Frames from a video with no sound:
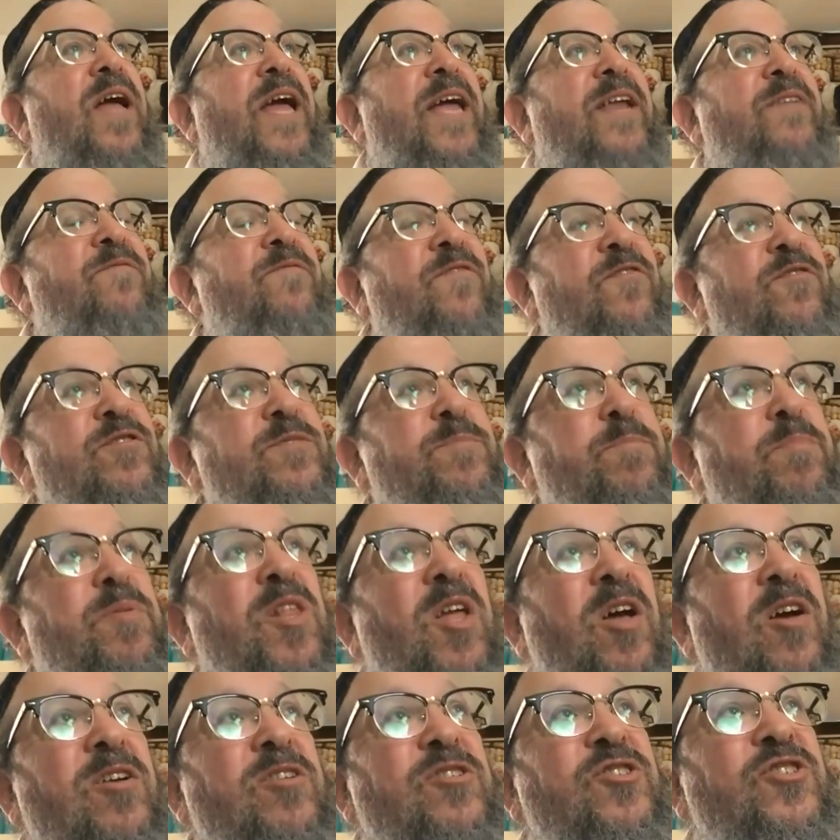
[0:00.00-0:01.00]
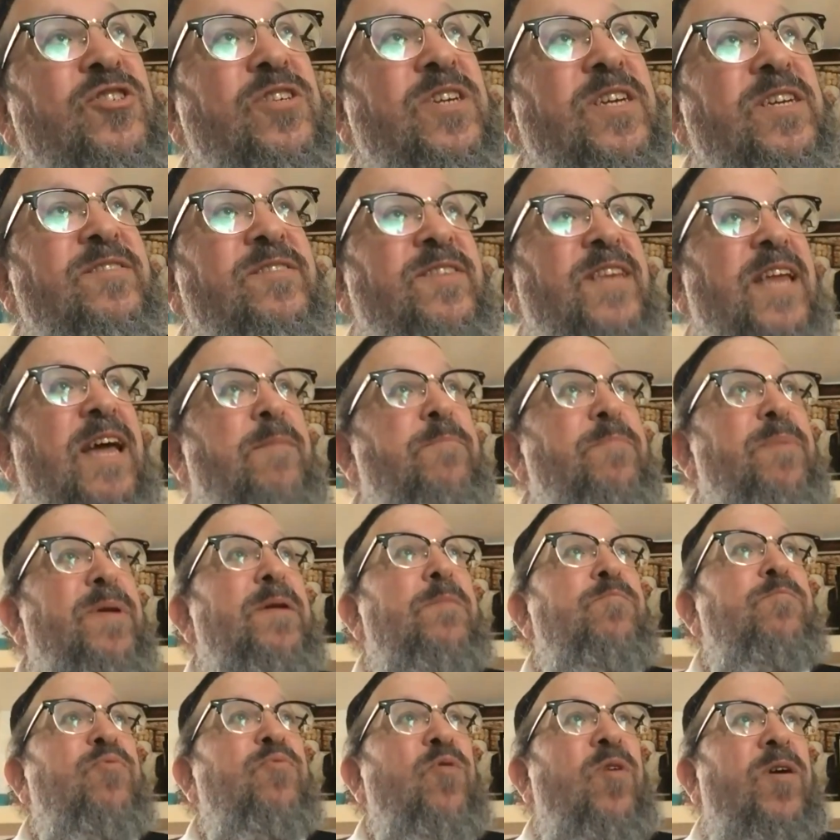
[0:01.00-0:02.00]
at first blush, is not
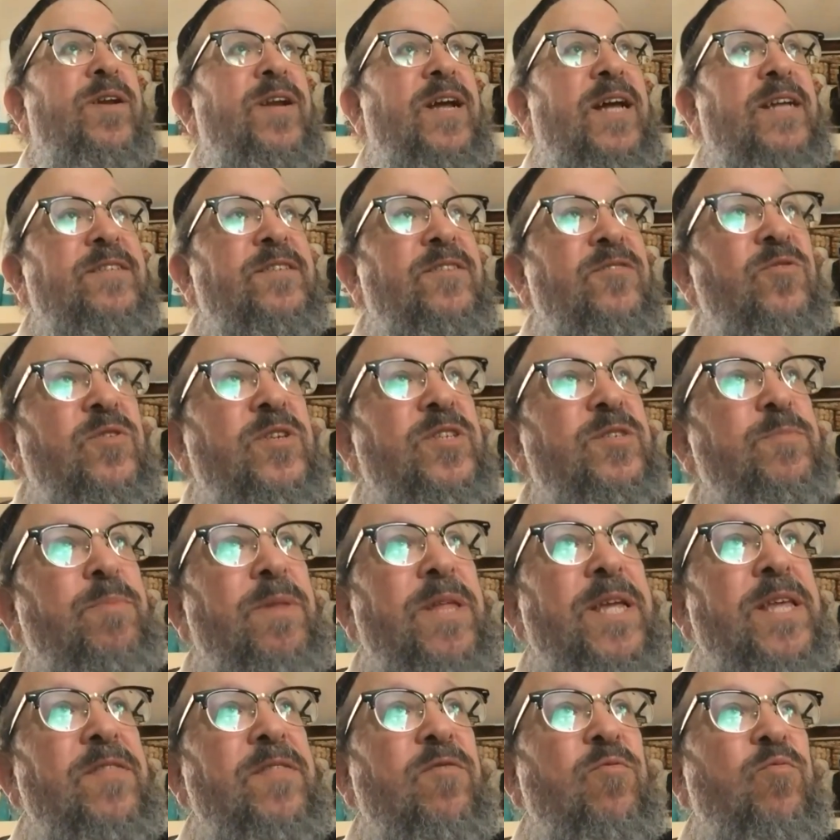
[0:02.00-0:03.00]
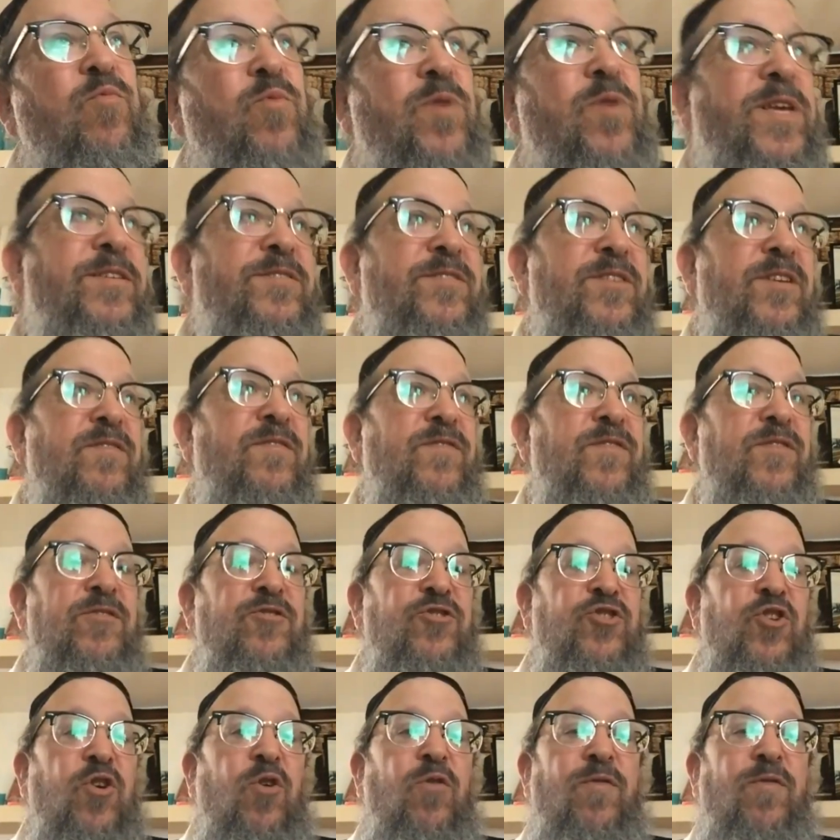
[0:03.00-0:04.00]
being brought out to explain the reason for the
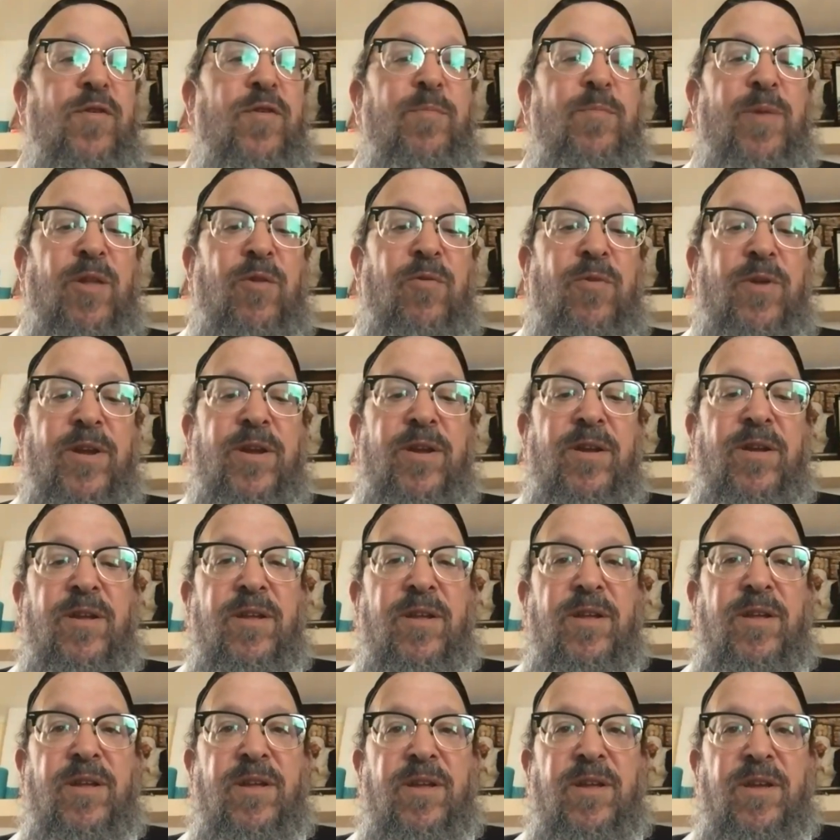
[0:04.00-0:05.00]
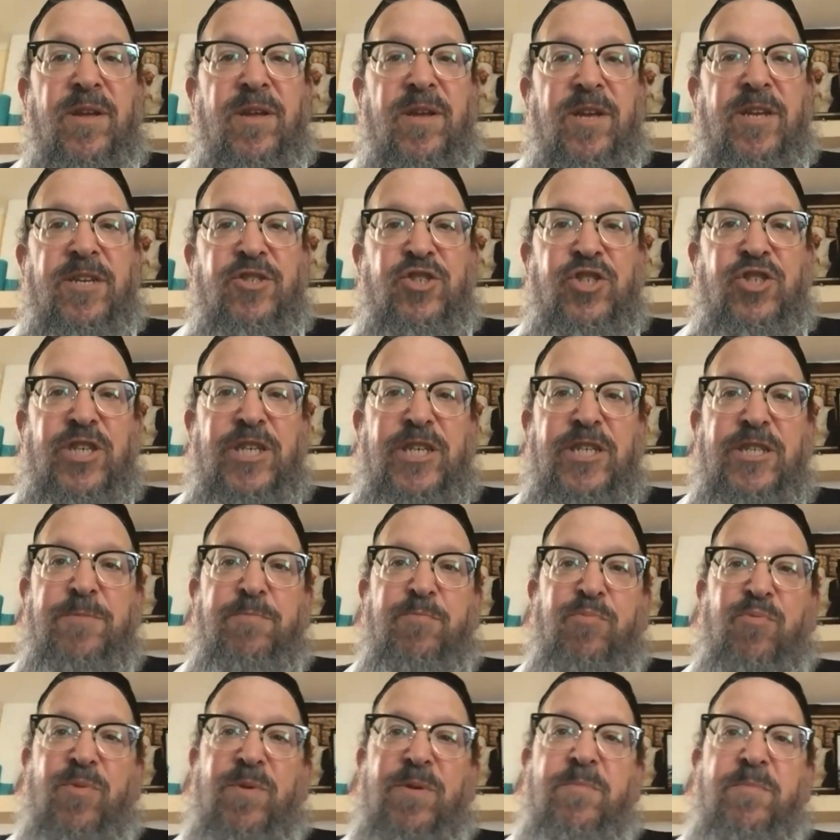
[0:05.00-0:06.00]
shofar blowing. She's
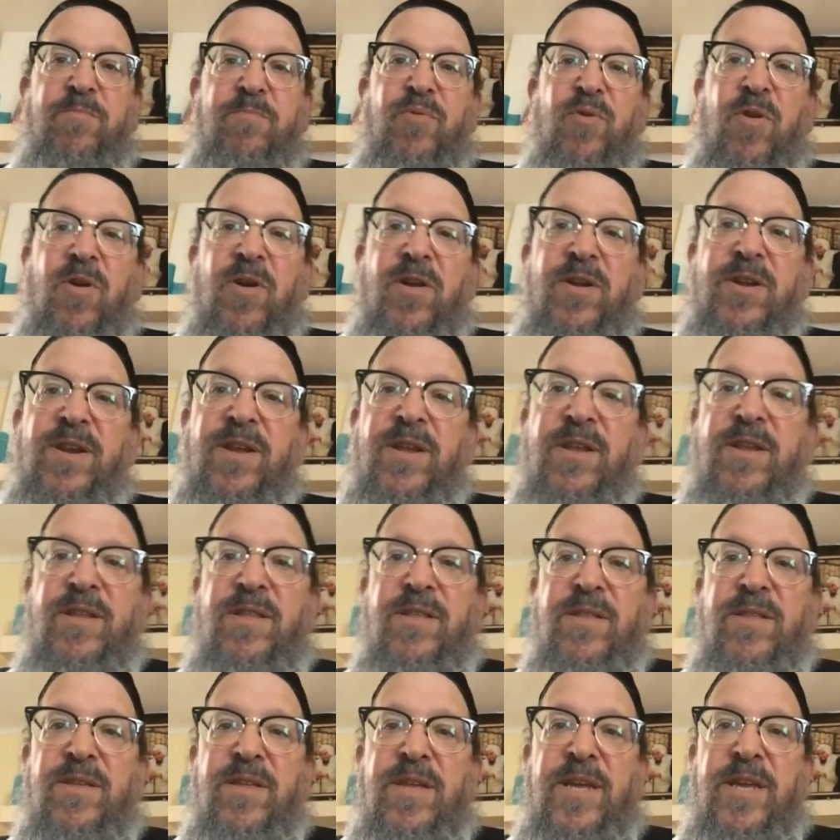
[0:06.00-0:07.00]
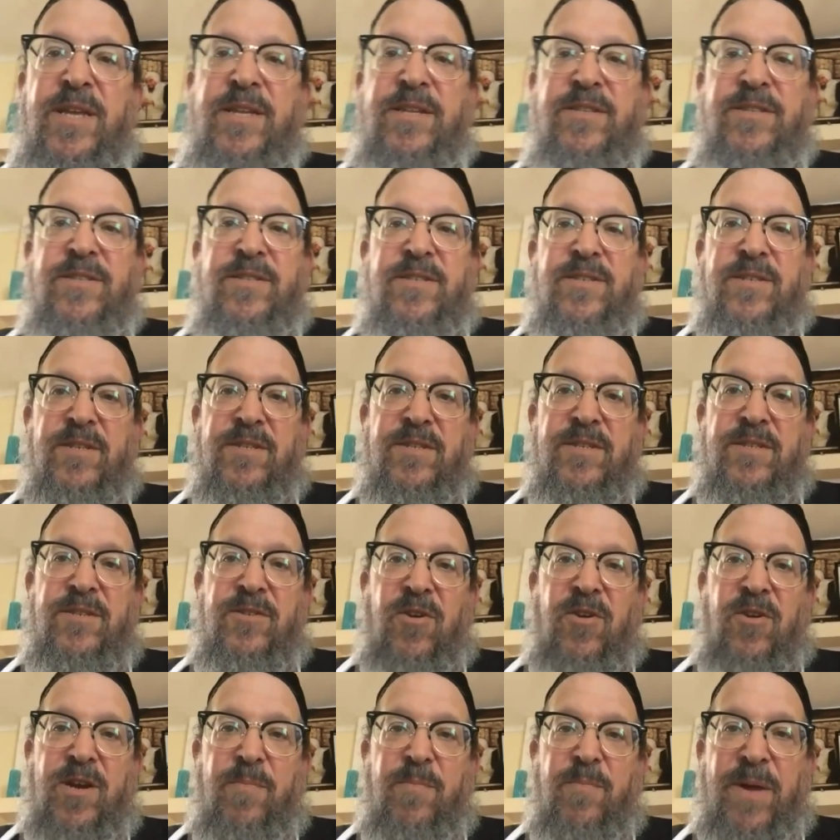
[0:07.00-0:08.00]
being brought in to
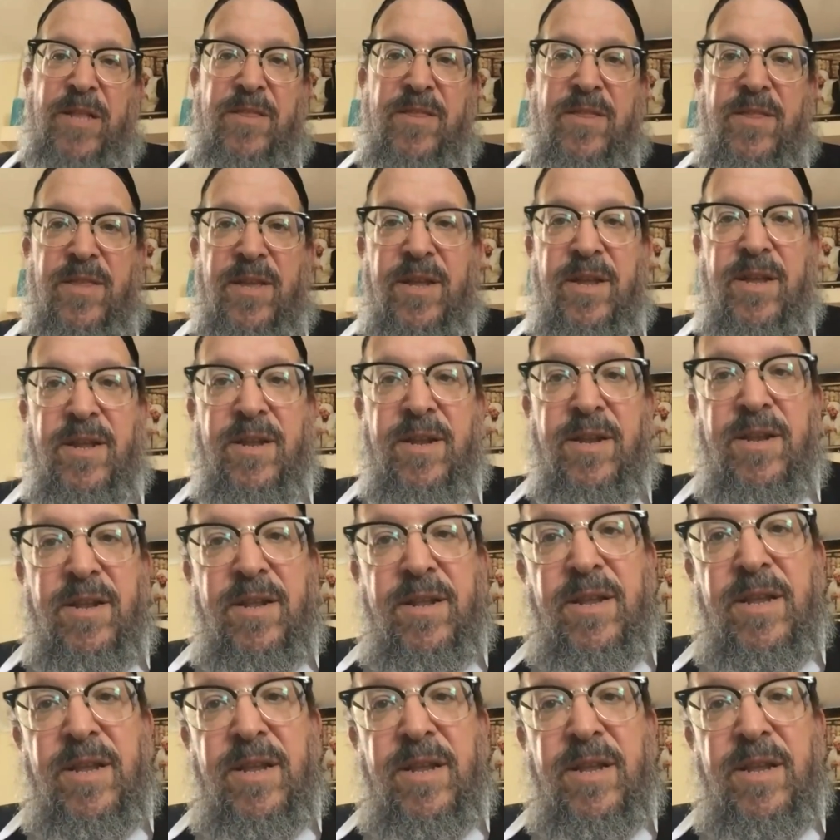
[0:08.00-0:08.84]
talk about the